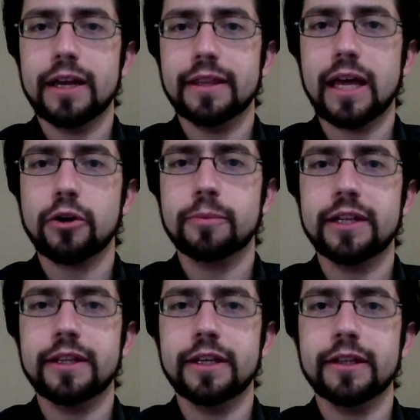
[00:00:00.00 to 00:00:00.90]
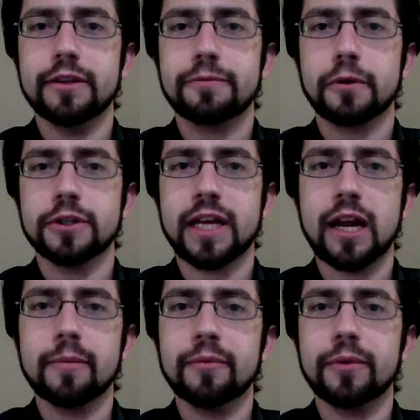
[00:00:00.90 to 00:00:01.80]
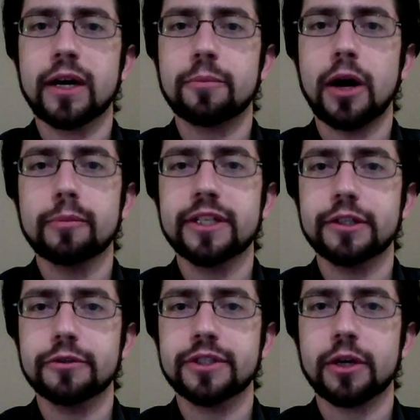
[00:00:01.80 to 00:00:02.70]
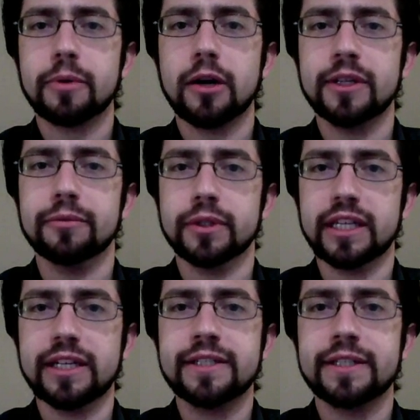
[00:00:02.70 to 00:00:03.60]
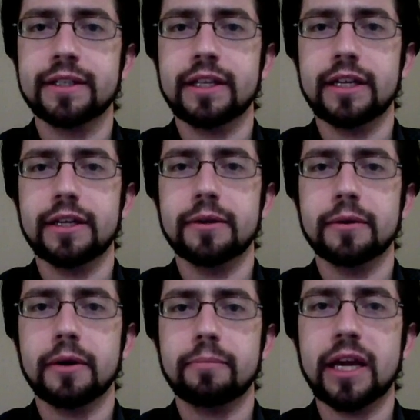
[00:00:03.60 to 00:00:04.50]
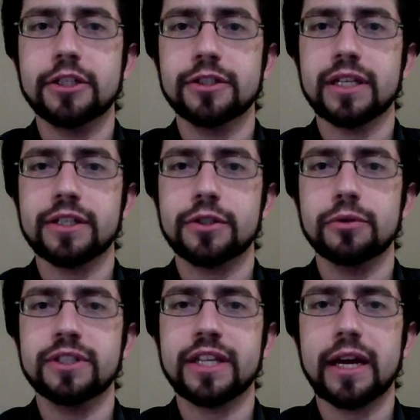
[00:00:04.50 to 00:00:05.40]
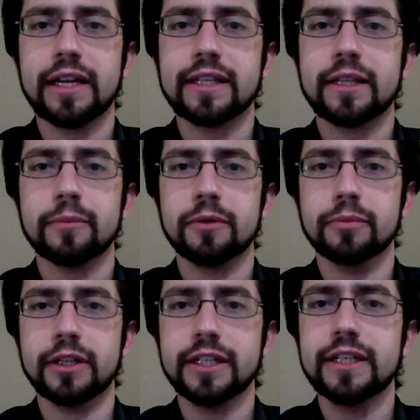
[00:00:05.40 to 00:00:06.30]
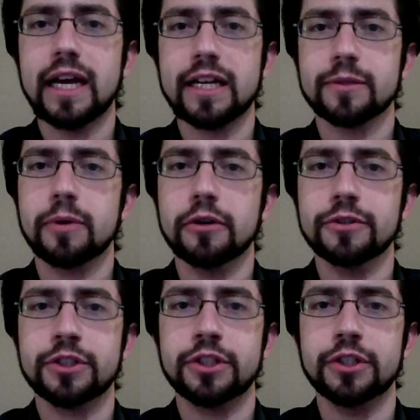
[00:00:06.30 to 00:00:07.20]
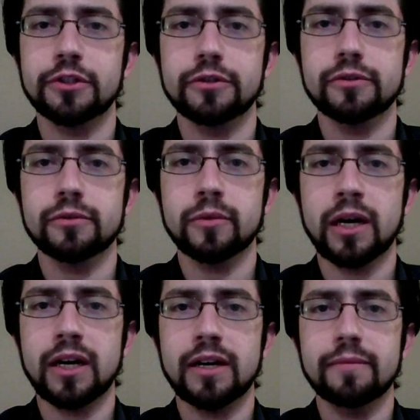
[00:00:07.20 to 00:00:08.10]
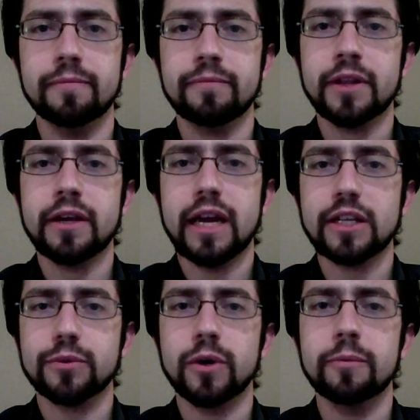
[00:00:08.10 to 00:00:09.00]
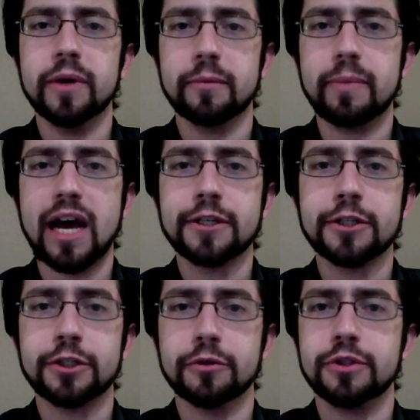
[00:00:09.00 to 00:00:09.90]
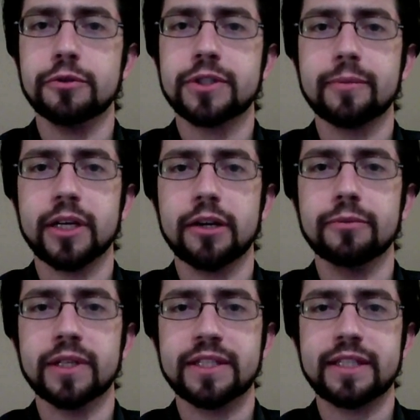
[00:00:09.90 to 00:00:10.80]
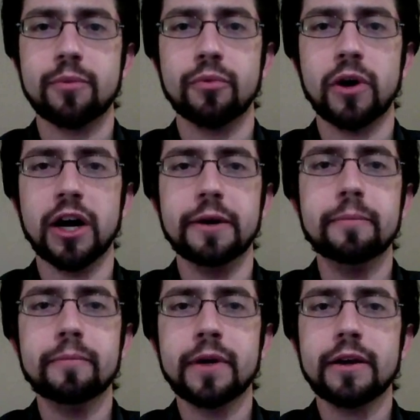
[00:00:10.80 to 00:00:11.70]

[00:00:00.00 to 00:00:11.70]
And that'll be the first item. And what I'll probably do is I'll probably release the pages as soon as I get them completed, as opposed to as one big batch. So as soon as I'm done with step 1,